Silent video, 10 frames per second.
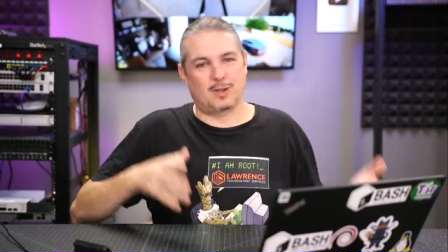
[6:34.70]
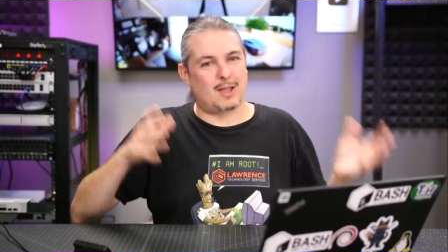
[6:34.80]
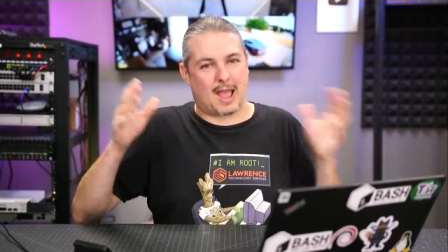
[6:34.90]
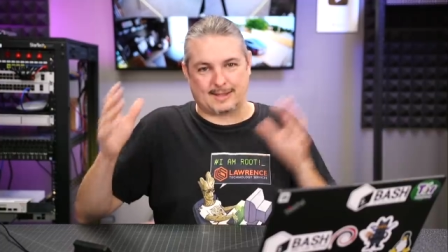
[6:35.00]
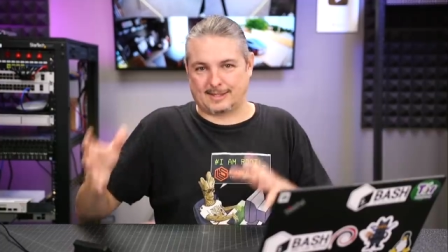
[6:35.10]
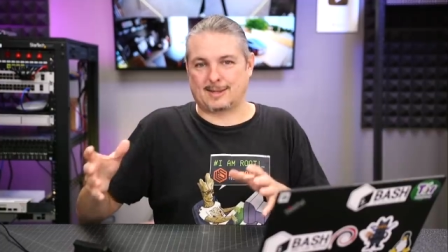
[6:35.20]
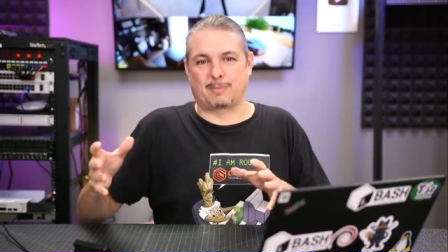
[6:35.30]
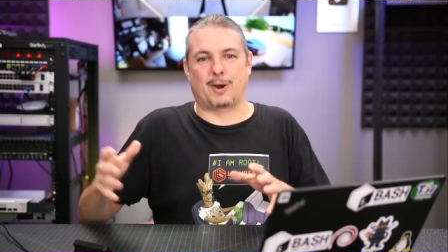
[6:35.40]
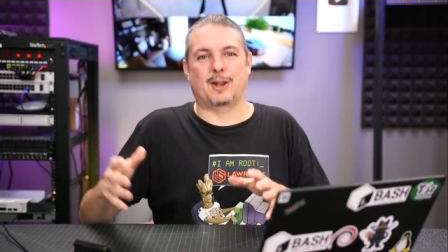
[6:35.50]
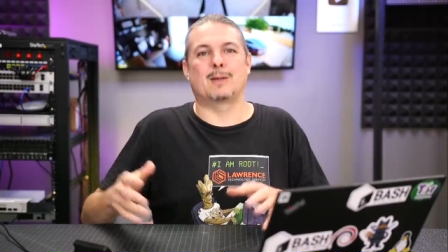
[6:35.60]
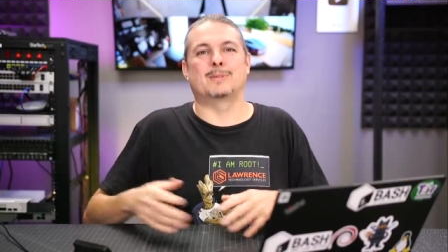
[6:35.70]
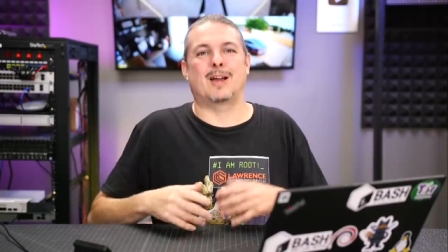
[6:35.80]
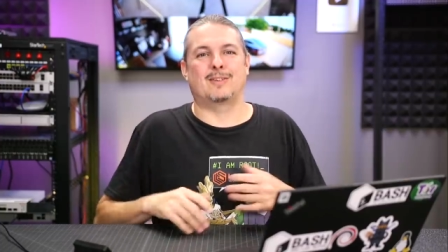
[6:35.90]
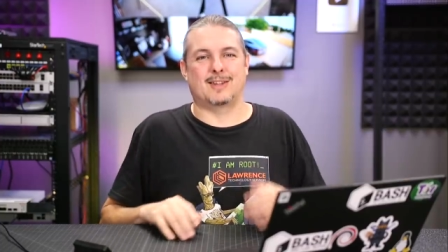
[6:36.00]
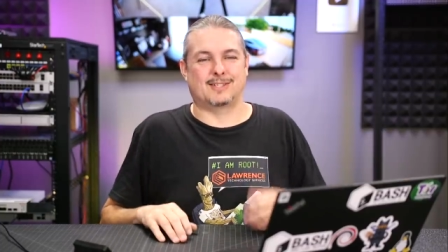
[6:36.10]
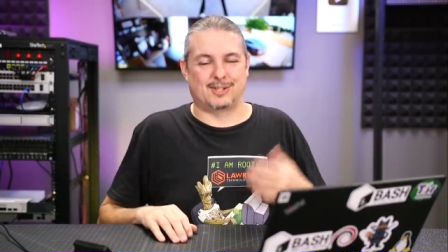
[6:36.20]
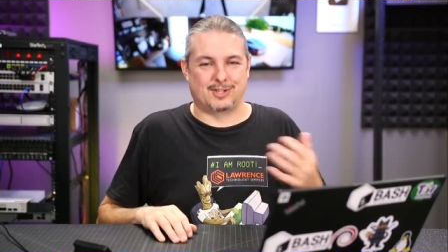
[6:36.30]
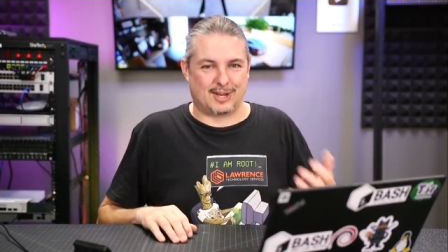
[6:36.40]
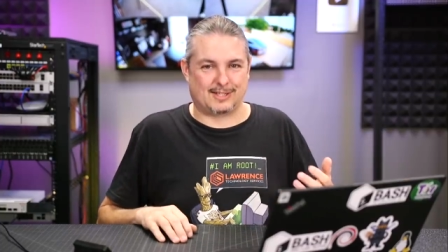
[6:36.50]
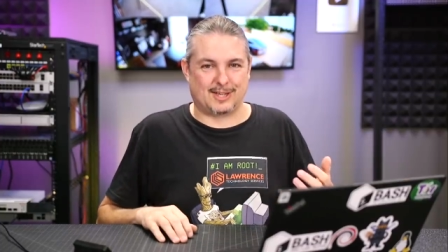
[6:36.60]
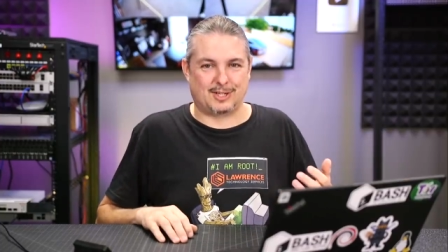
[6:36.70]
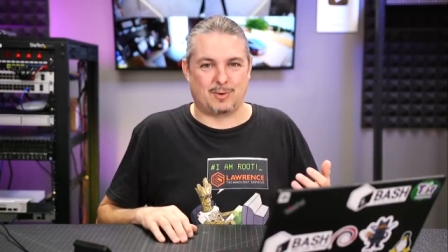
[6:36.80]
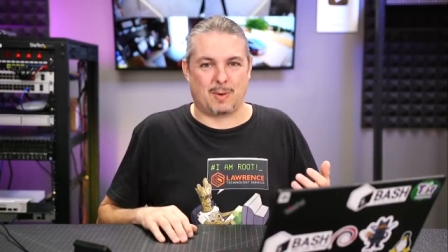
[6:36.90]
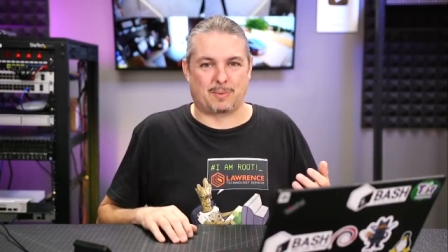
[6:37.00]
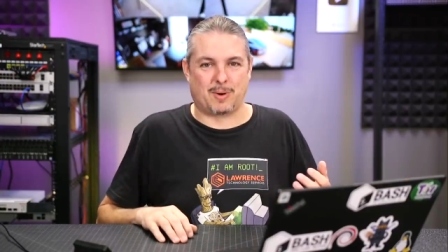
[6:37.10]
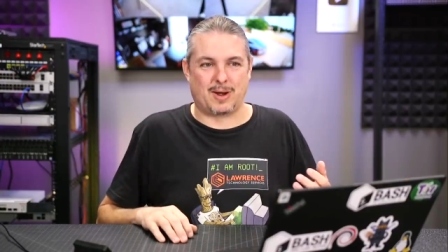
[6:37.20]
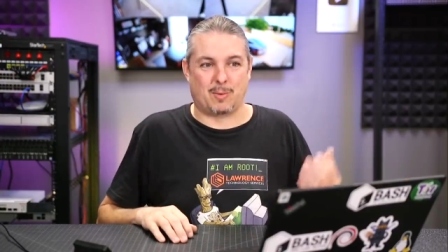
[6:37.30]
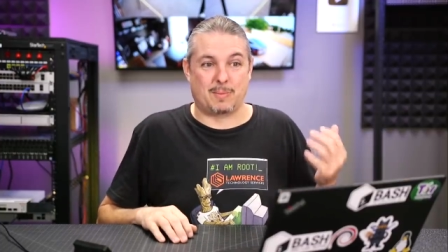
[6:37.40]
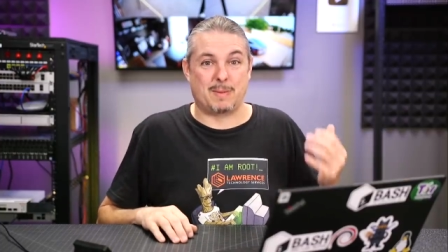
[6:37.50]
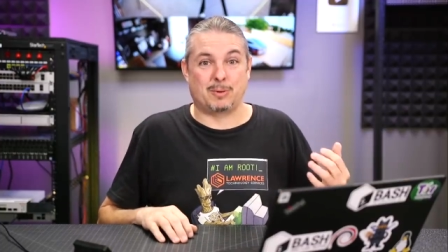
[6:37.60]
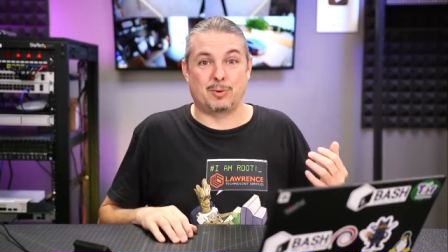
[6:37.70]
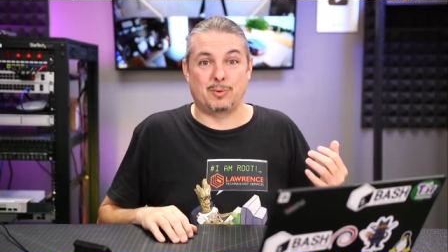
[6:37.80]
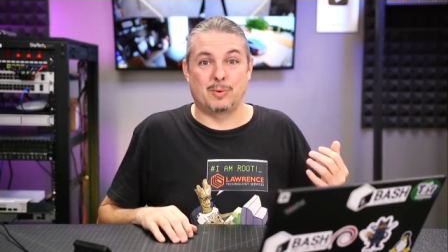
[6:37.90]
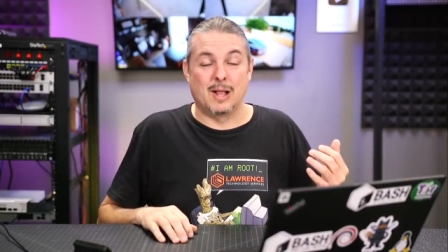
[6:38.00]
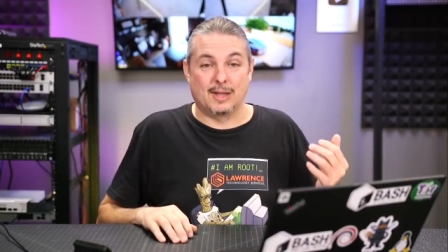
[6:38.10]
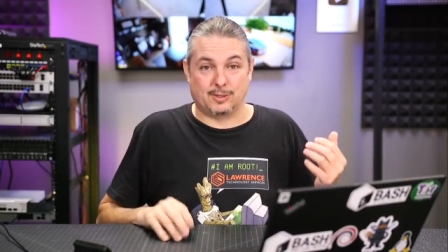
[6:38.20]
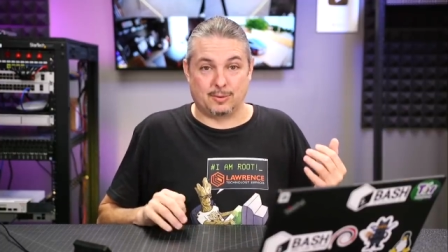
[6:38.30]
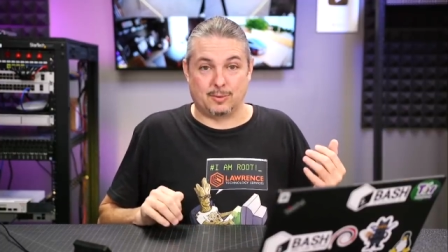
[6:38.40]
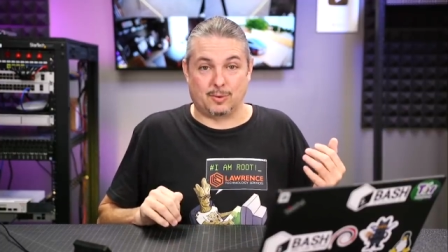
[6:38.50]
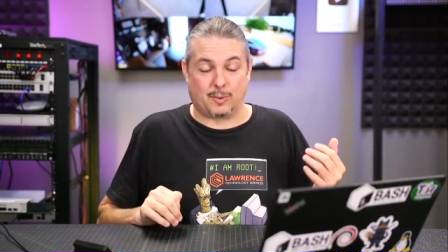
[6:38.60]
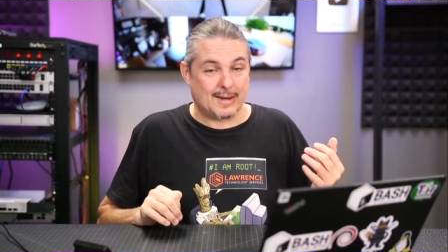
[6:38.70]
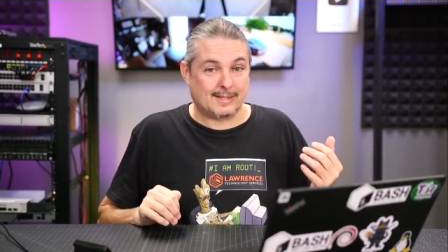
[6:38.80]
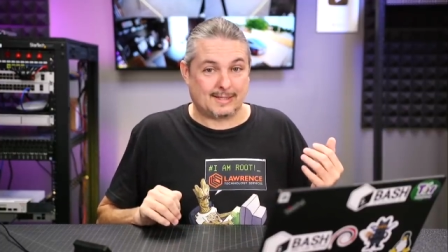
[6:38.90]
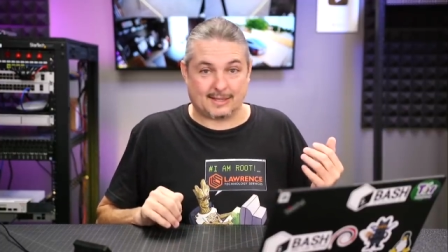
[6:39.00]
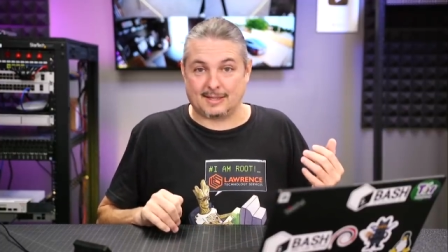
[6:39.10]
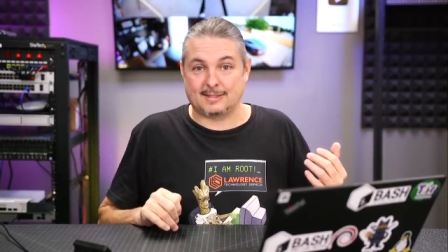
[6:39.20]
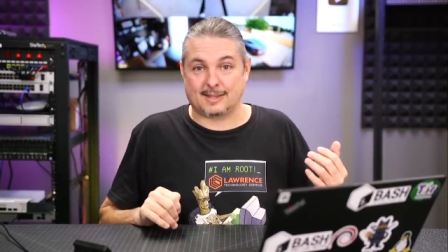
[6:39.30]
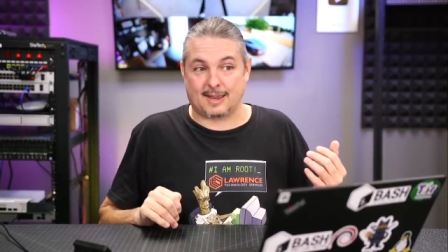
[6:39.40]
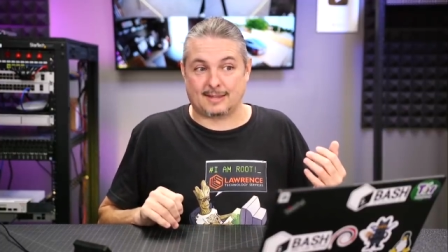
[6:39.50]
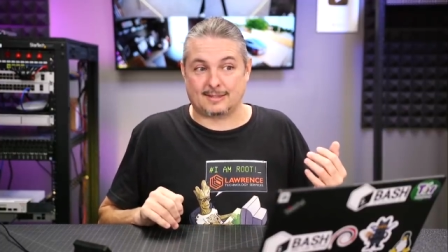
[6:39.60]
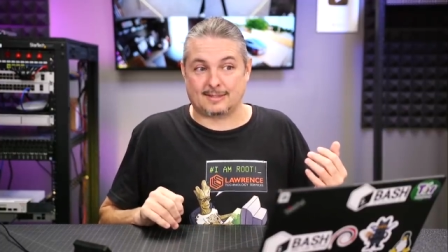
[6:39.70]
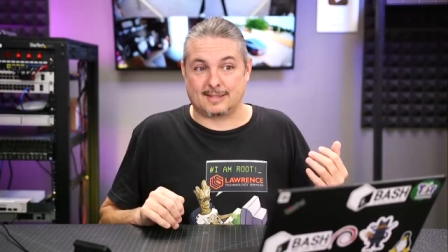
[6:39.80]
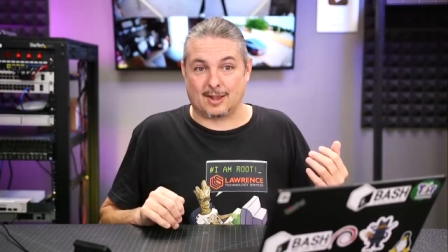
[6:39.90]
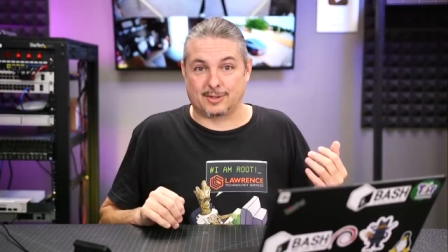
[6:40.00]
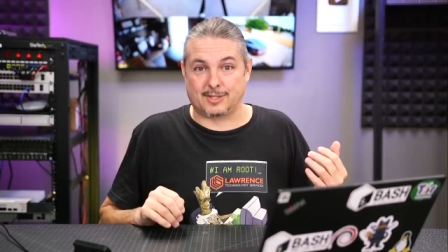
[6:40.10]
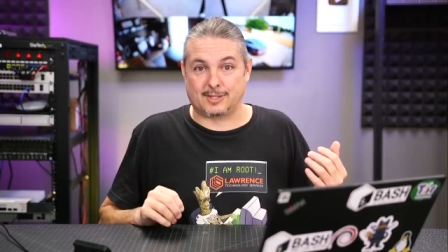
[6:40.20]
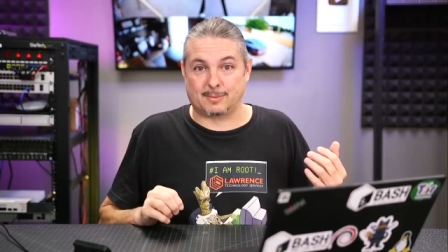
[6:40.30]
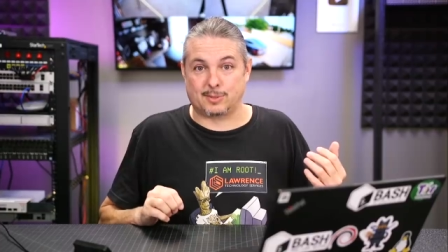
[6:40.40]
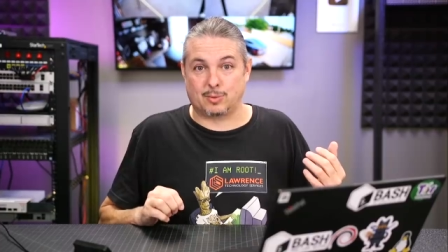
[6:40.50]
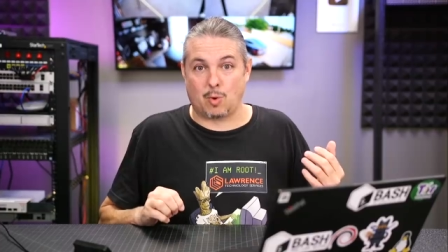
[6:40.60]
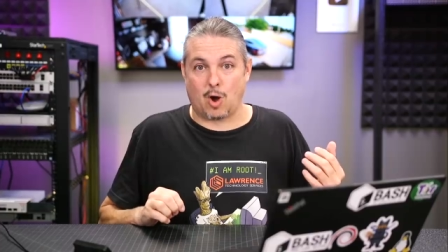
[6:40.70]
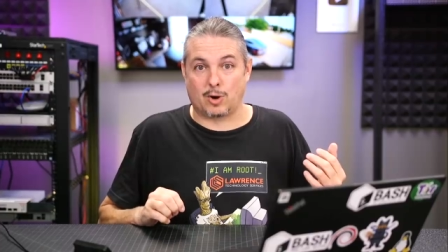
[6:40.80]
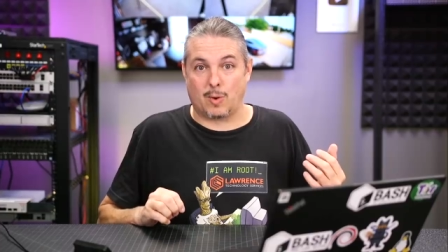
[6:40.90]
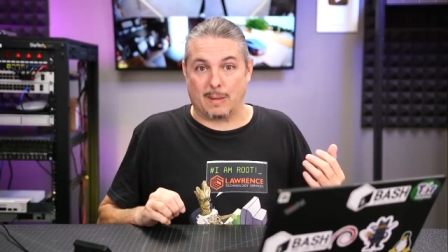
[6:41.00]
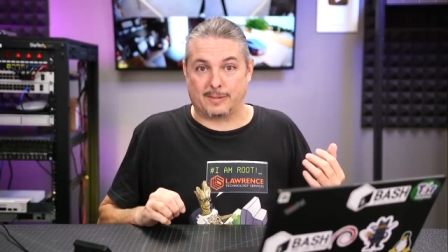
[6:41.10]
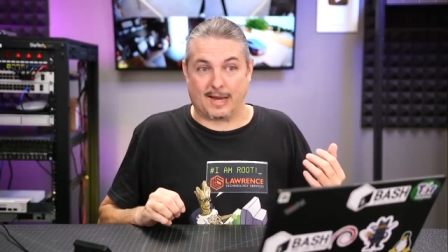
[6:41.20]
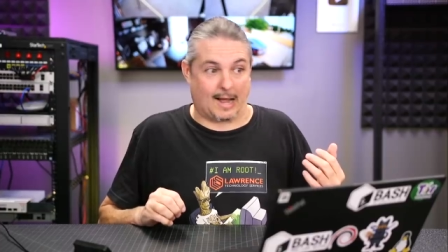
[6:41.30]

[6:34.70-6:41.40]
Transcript: as this upgrade comes out and it suggests that you upgrade, or people who do crazy things like tell systems to auto update.